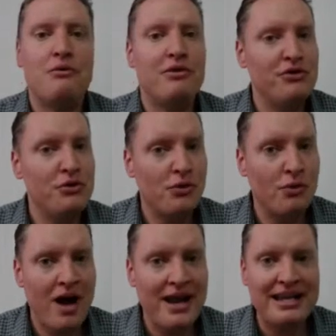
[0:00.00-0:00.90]

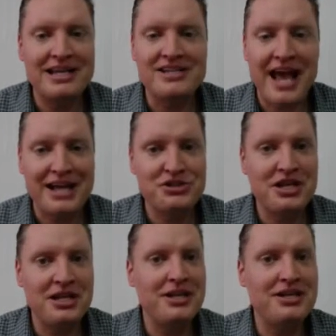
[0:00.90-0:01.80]
Reviewer 1 is
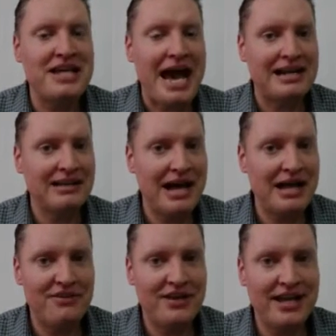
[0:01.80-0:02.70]
asking me to add a
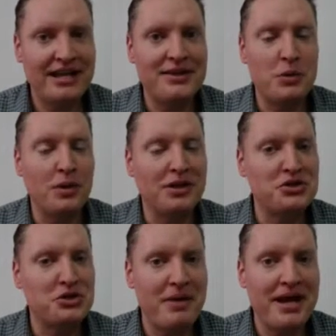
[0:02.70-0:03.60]
lot of data that will
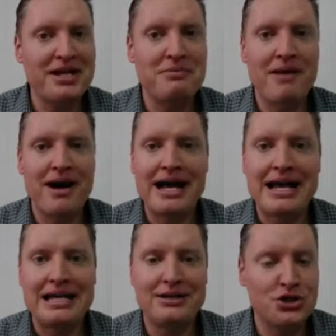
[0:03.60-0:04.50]
expand
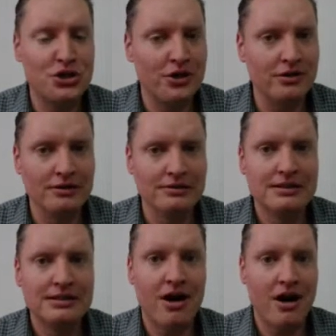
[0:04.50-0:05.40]
my journal
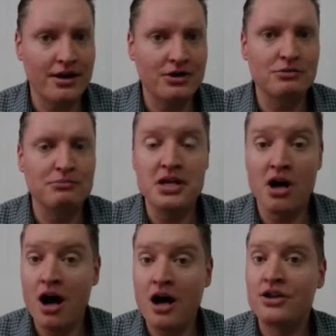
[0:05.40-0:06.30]
article
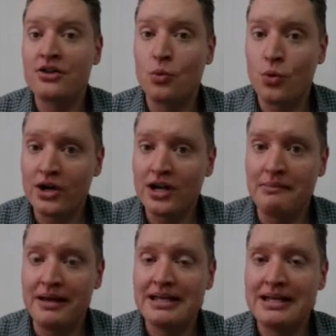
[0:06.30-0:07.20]
beyond the word
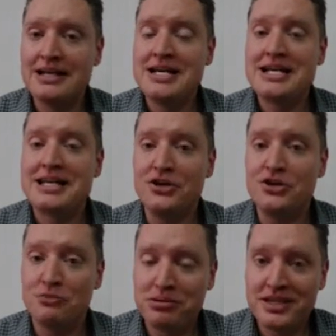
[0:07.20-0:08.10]
limit.
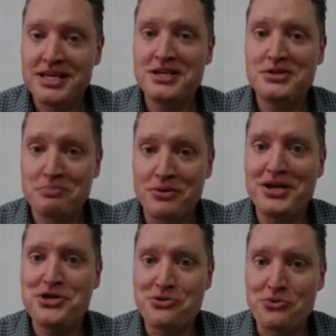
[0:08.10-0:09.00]
Can you please
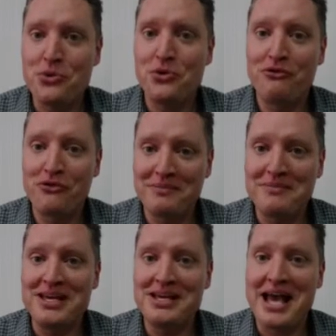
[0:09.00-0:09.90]
break your rule for
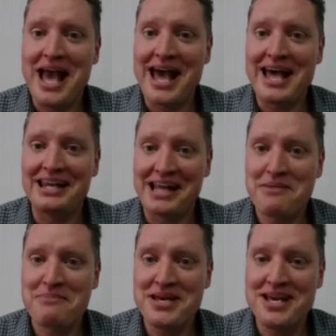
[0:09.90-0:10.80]
me and
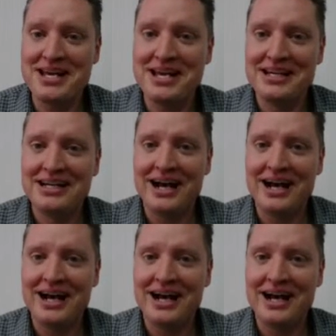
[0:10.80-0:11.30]
let me